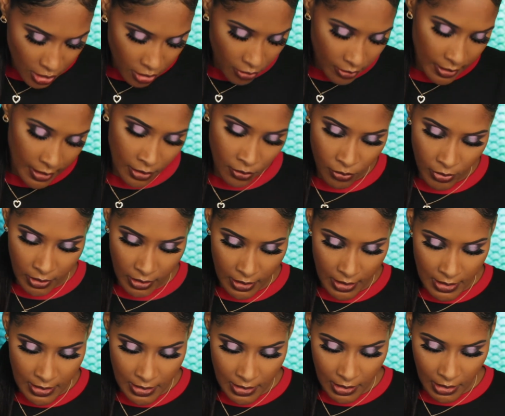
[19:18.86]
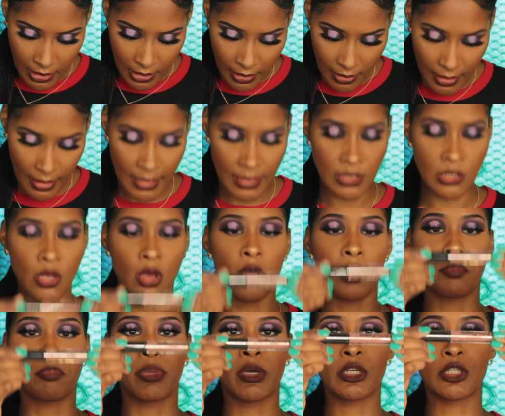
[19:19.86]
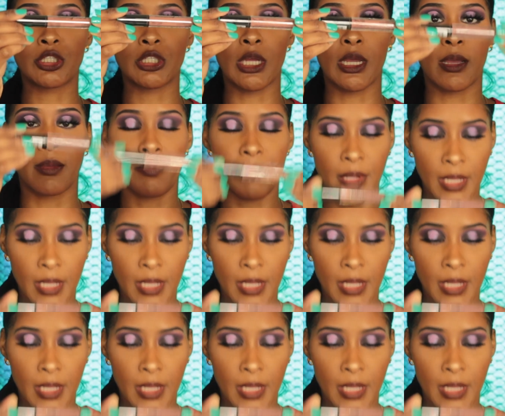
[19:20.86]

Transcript: go in with this lip. It's called Push Up.